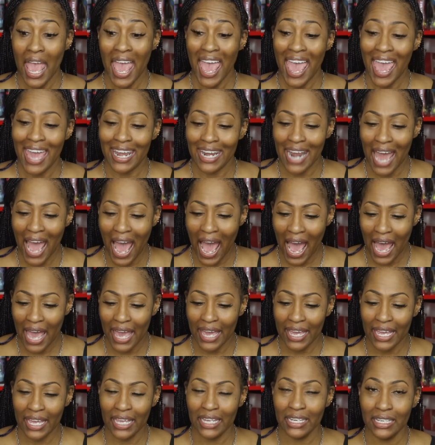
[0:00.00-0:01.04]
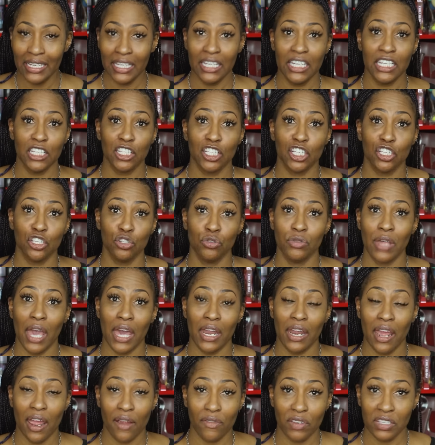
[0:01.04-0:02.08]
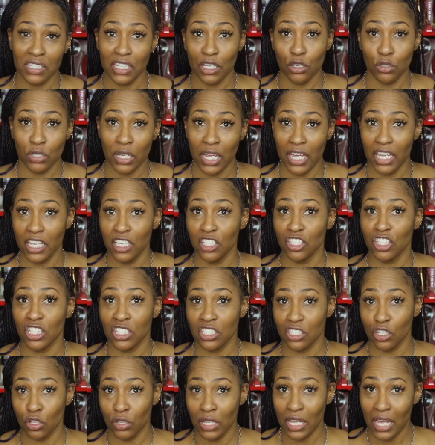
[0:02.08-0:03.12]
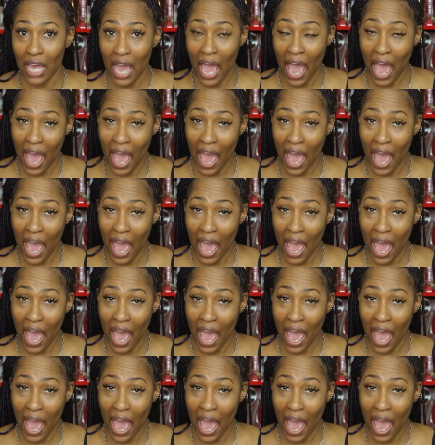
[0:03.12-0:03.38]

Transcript: and I needed to do that every single day just so that